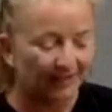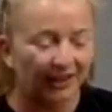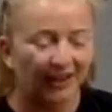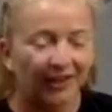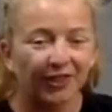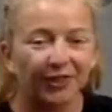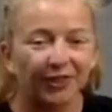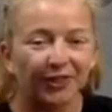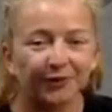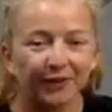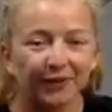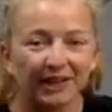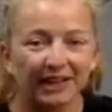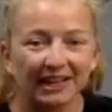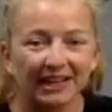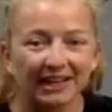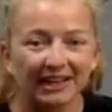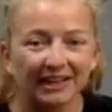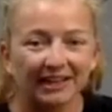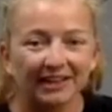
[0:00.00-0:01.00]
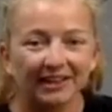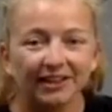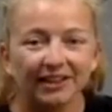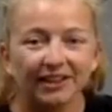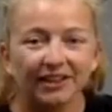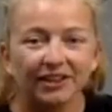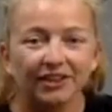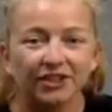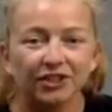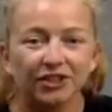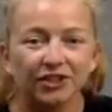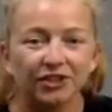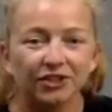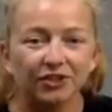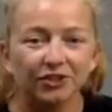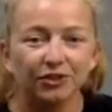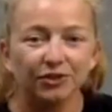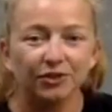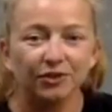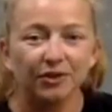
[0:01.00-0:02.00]
3,
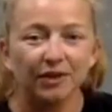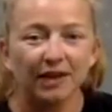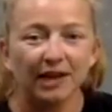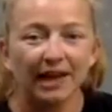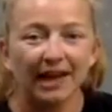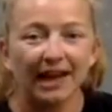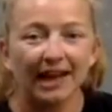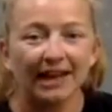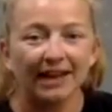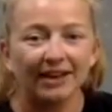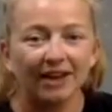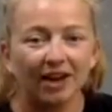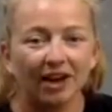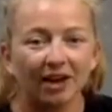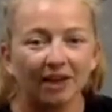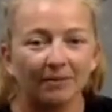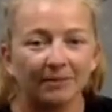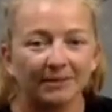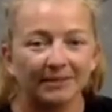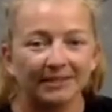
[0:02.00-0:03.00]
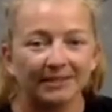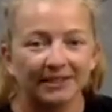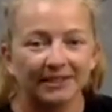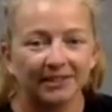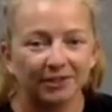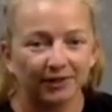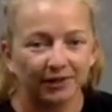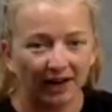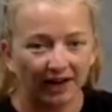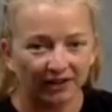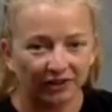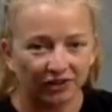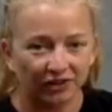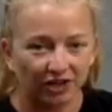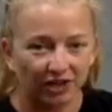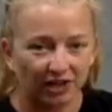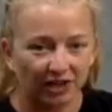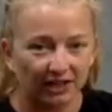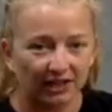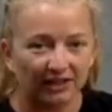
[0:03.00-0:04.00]
2, and opposite
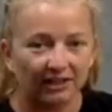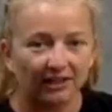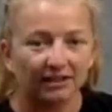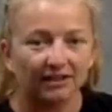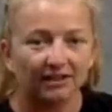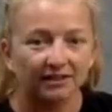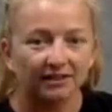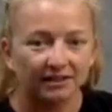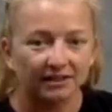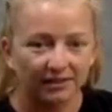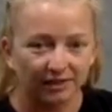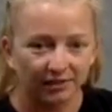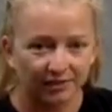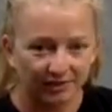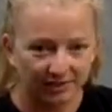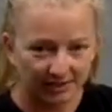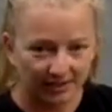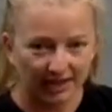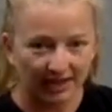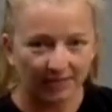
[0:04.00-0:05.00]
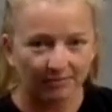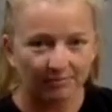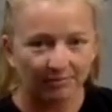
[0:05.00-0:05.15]
direction. So same